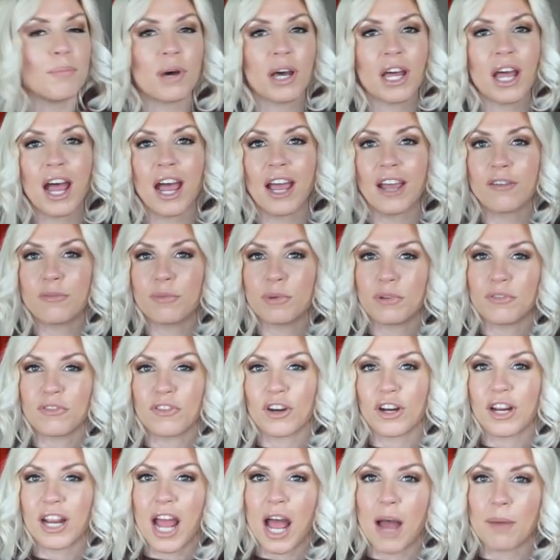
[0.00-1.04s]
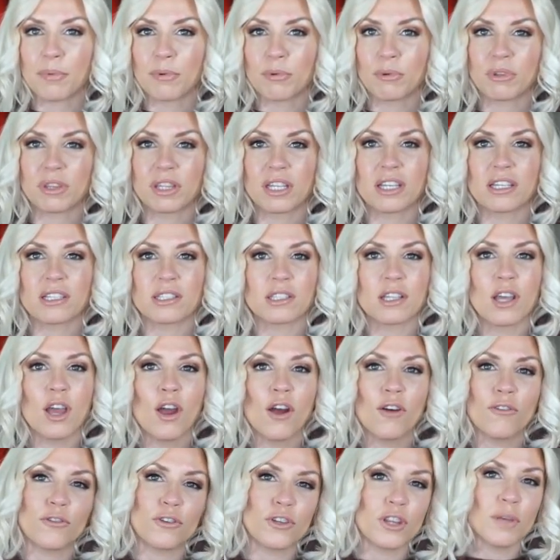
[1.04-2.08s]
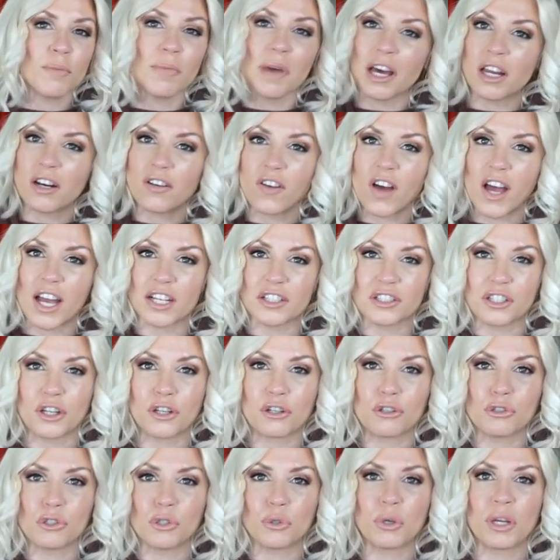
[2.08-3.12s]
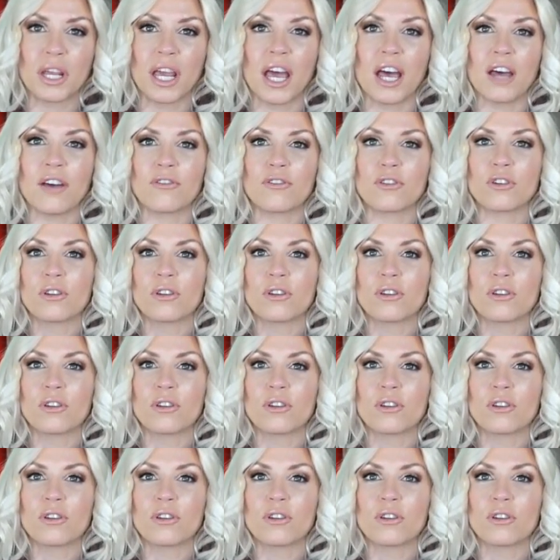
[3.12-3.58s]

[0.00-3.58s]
but I've been very happy with this for the amount of eyeshadows you get,